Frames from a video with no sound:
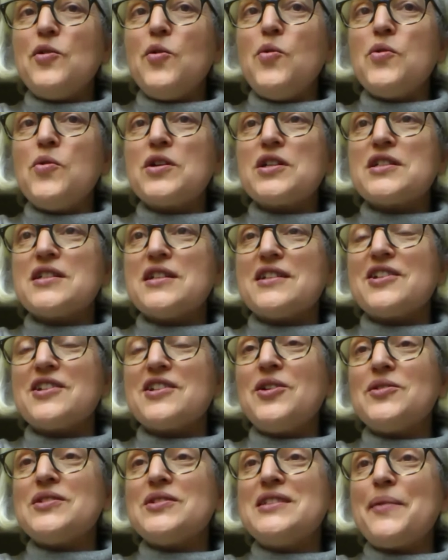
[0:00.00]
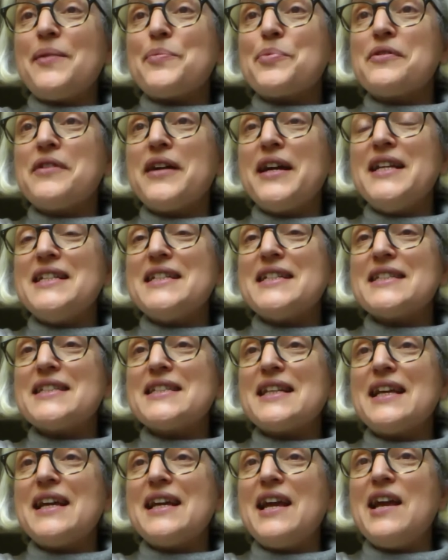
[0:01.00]
auction
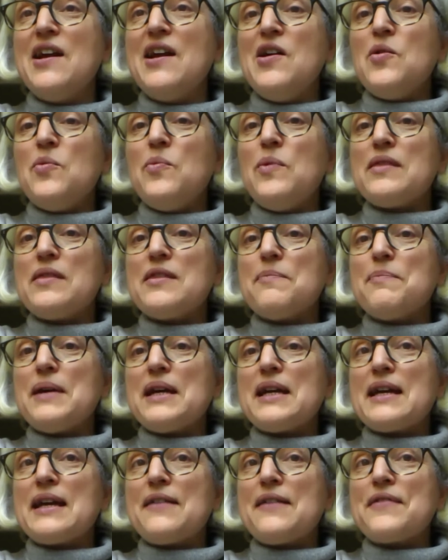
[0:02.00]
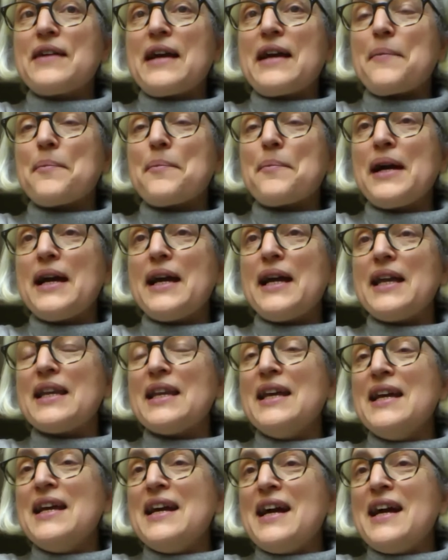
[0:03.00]
contemporaneously with the Big Give campaign.